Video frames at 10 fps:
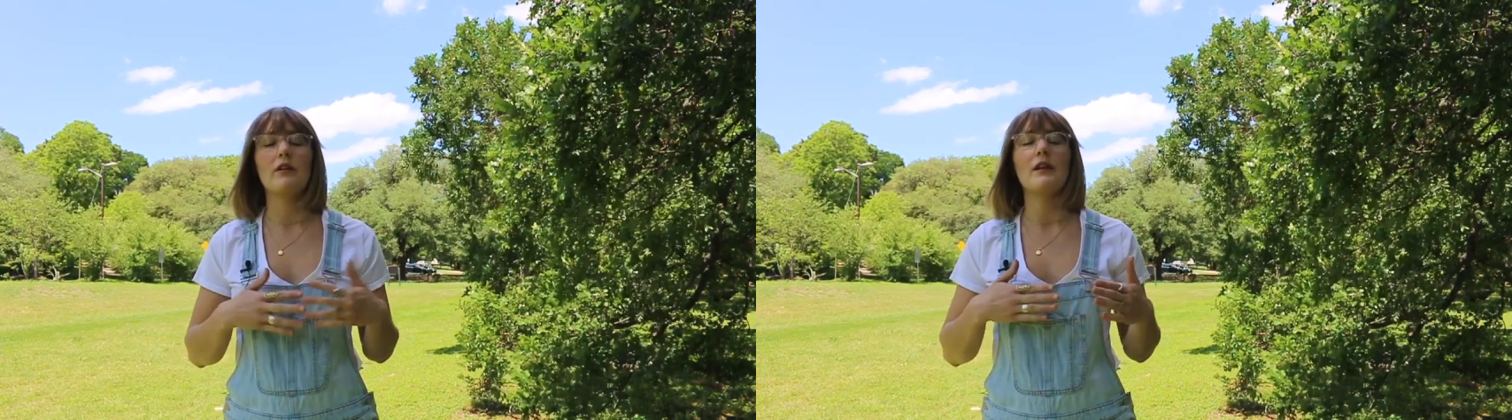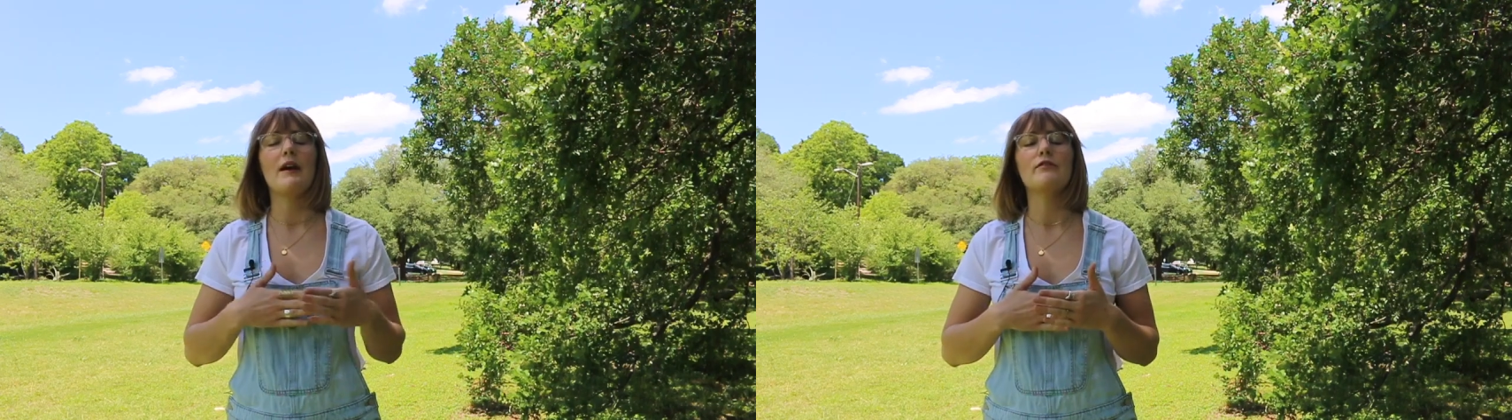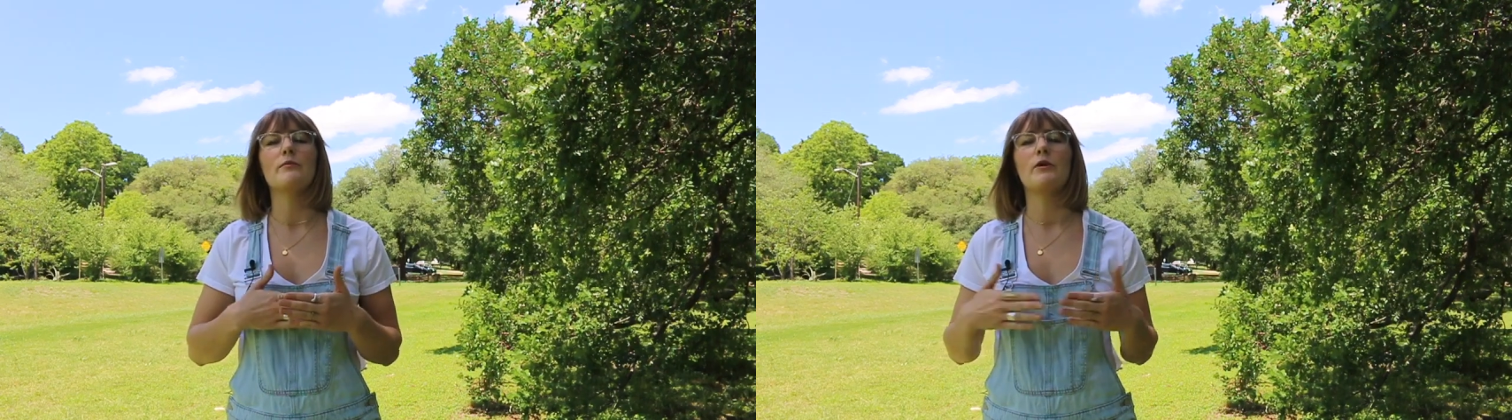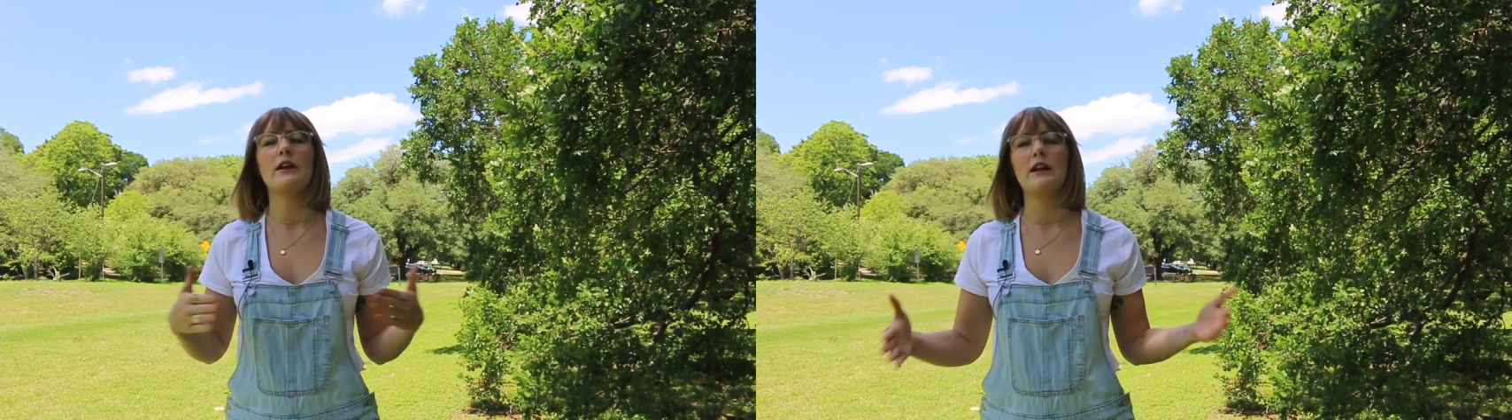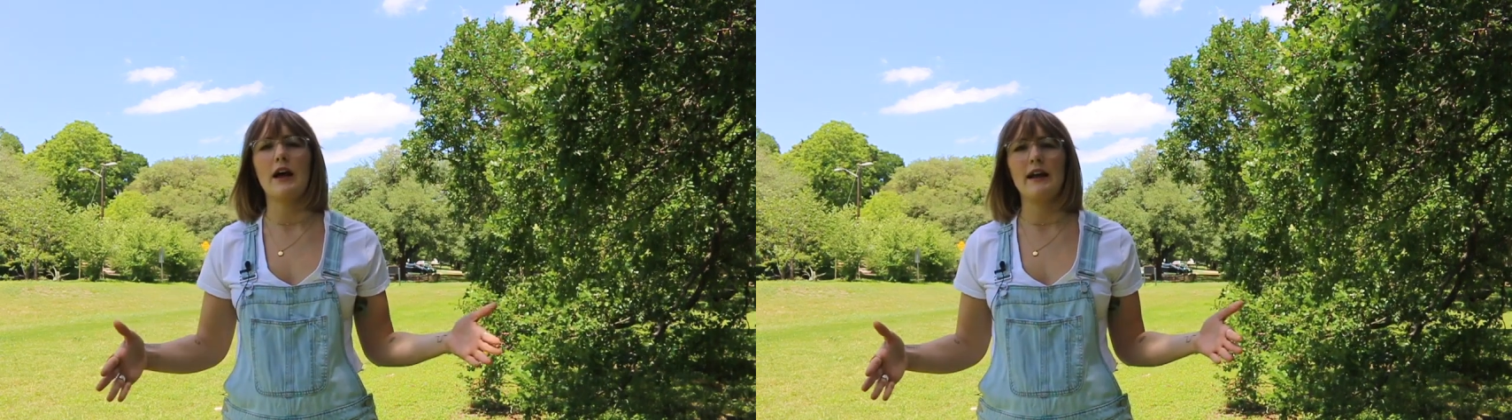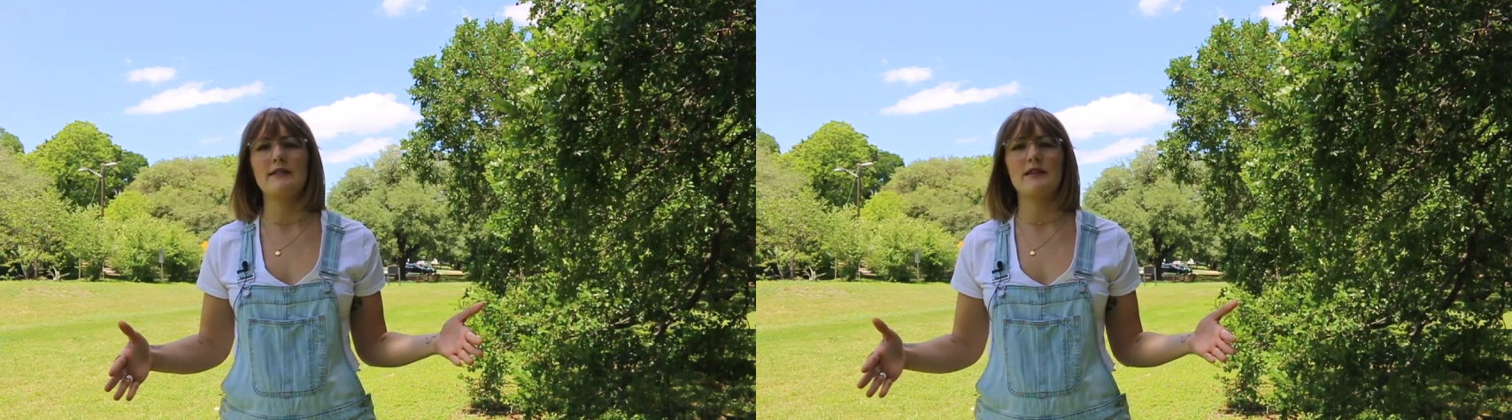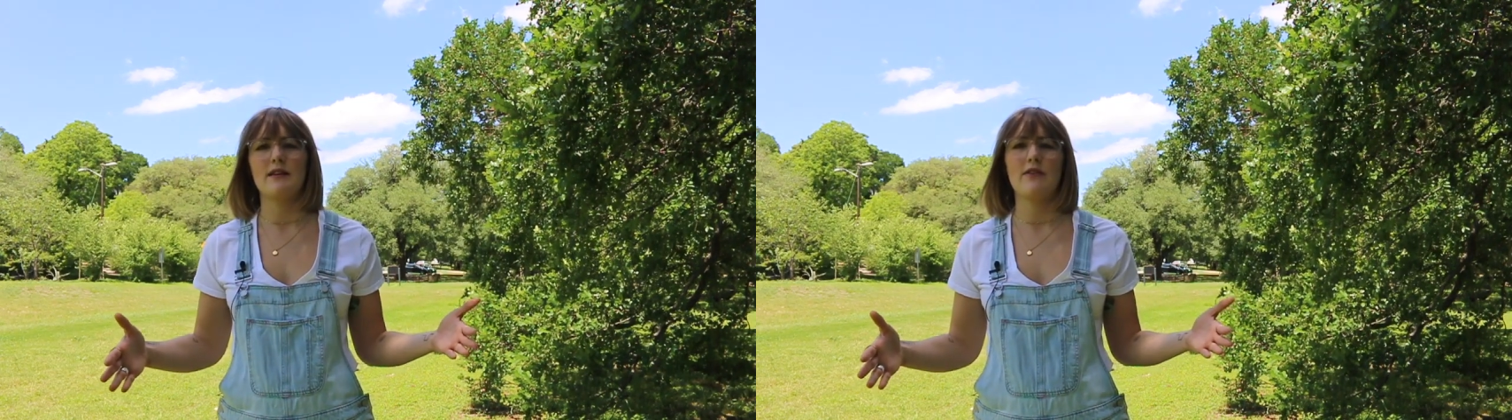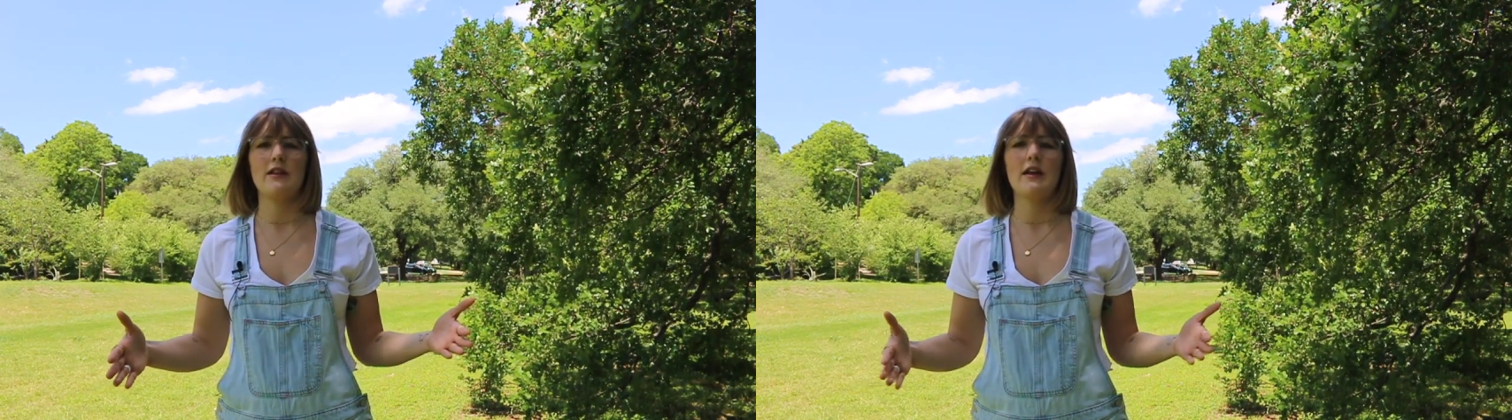Love supporting clients delivering